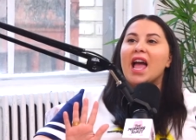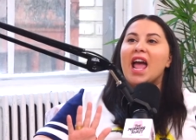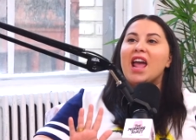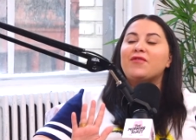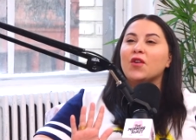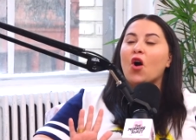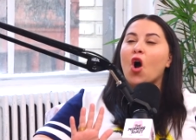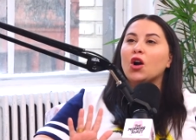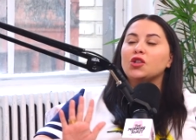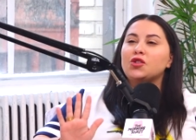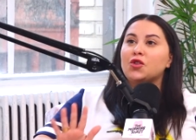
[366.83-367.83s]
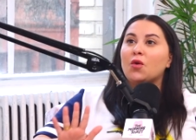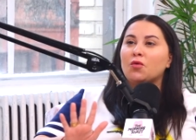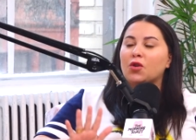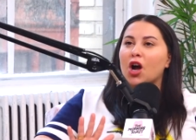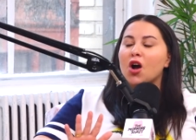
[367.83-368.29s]
if the cards
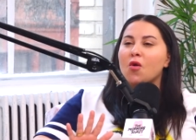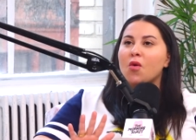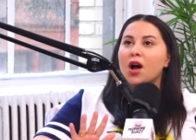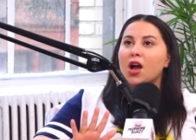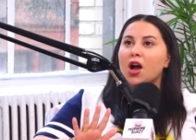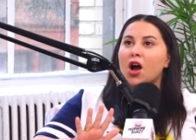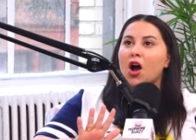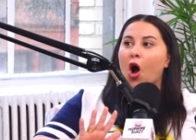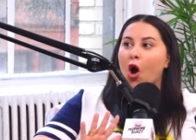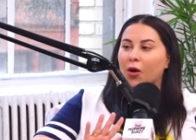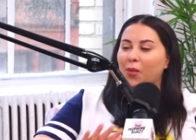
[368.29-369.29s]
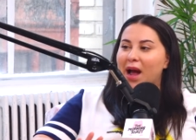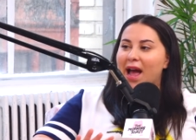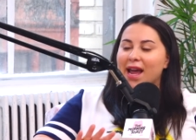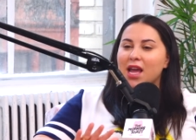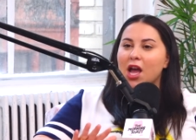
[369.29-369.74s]
don't go our
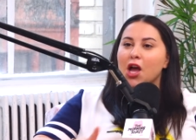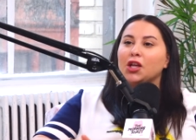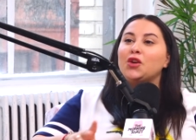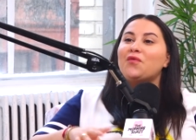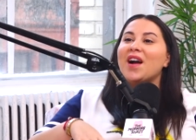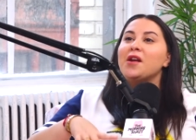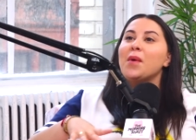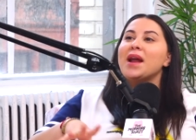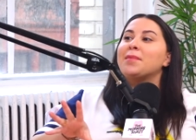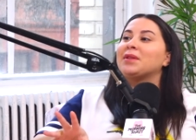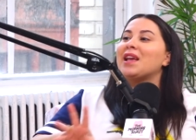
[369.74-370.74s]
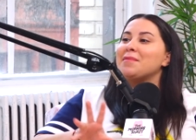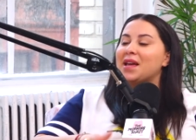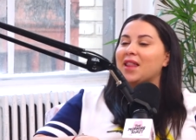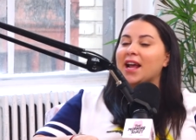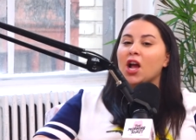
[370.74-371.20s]
way, you find a way to blame
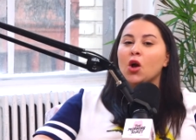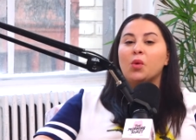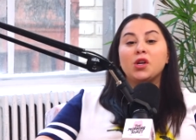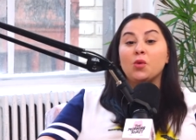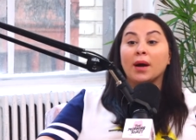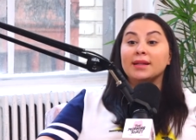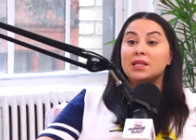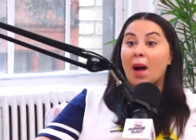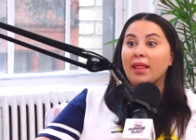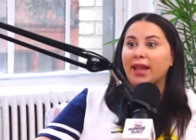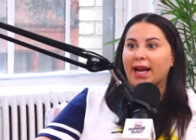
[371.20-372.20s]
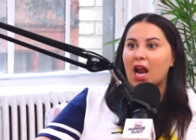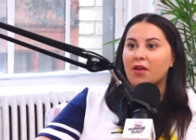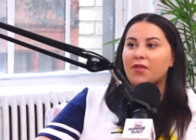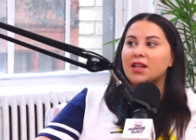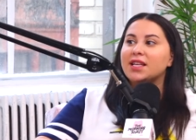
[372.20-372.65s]
it like, well, you weren't smiling
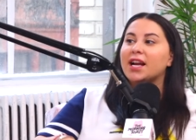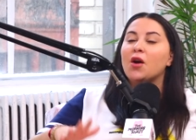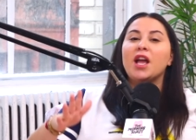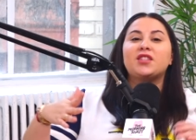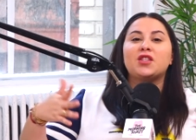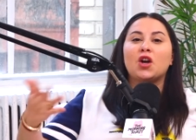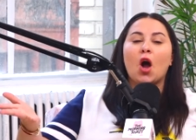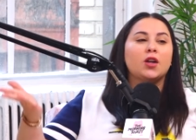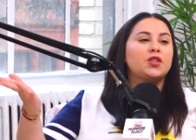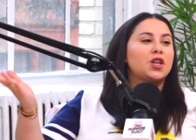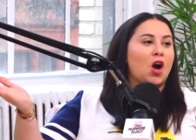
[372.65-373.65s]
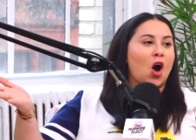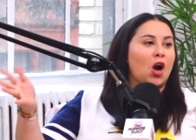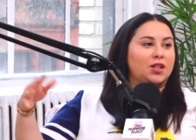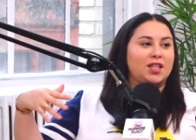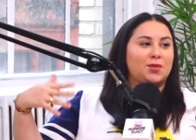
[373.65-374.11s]
enough. And it's like, it's the cards are the
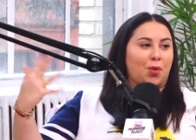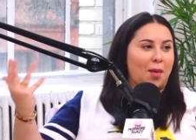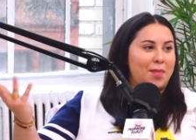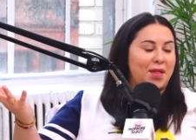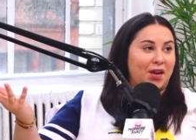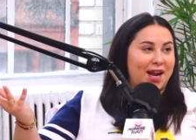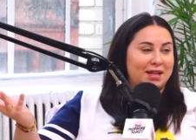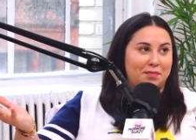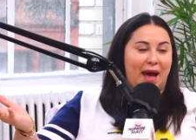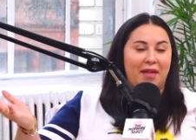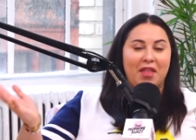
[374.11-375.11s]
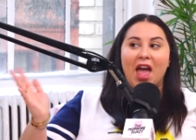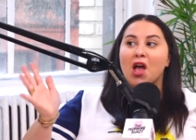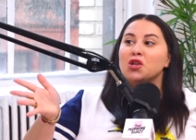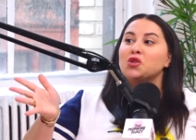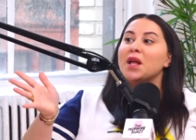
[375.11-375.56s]
cards, it's probability, it's math.
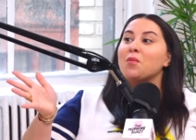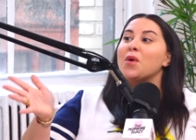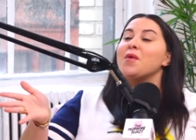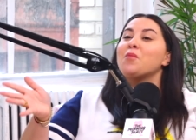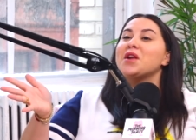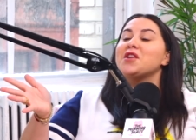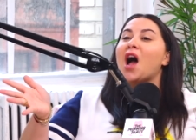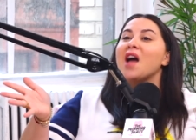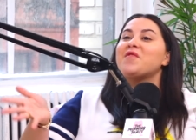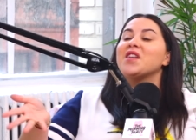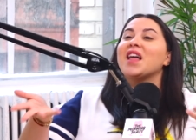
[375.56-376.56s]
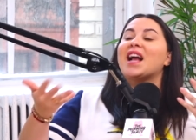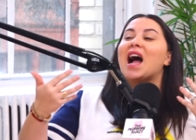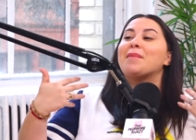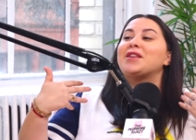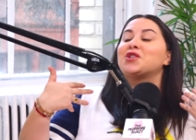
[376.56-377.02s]
So like when I feel like
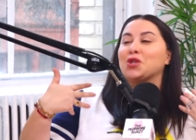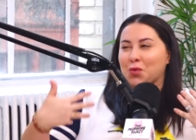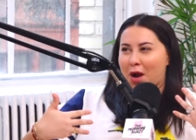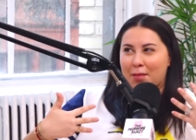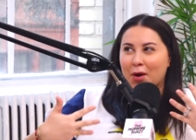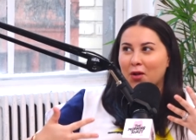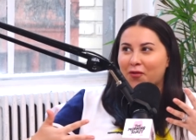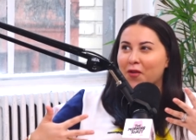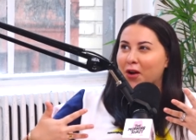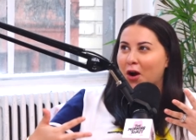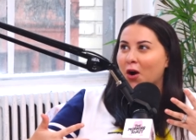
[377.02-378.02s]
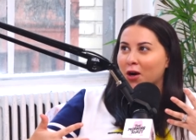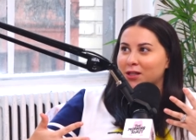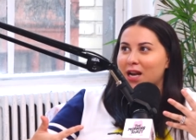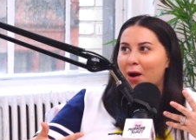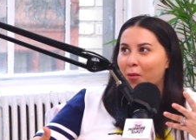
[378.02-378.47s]
I'm in trouble for the
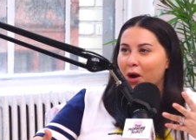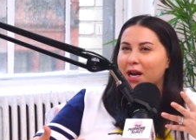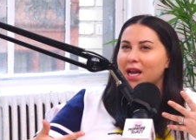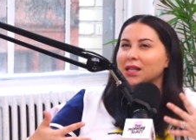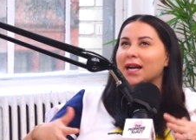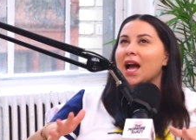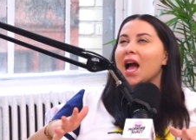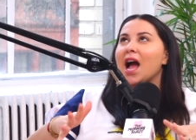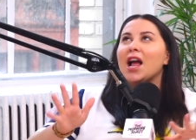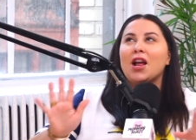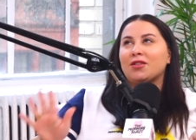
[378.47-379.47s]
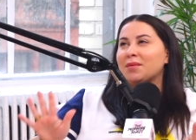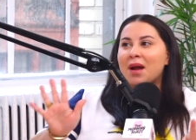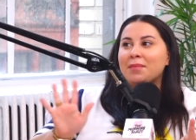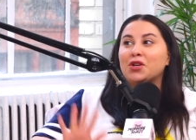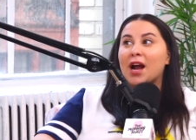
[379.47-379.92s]
cards not working, like
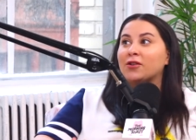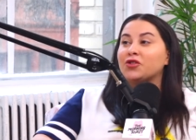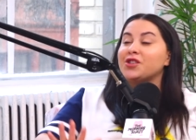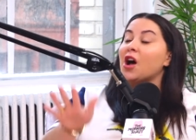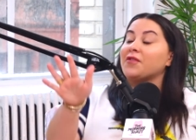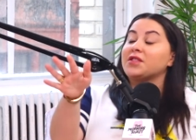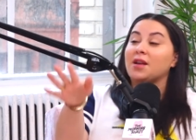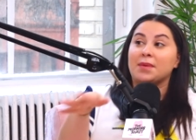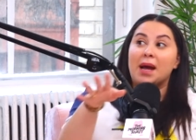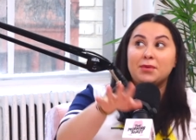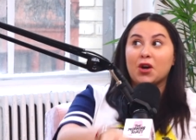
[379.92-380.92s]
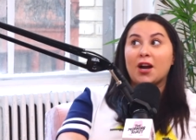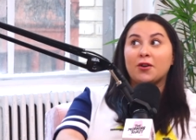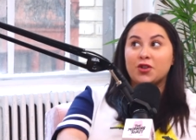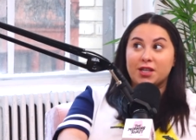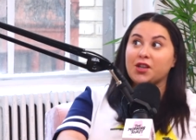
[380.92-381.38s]
sometimes your energy's off, sometimes your
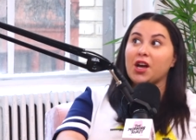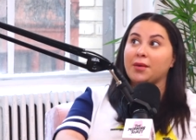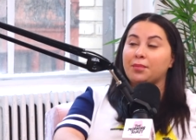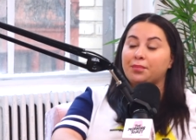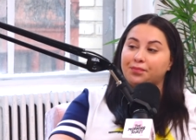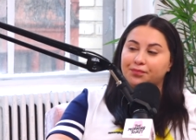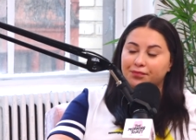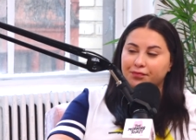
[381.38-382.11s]
energy is good.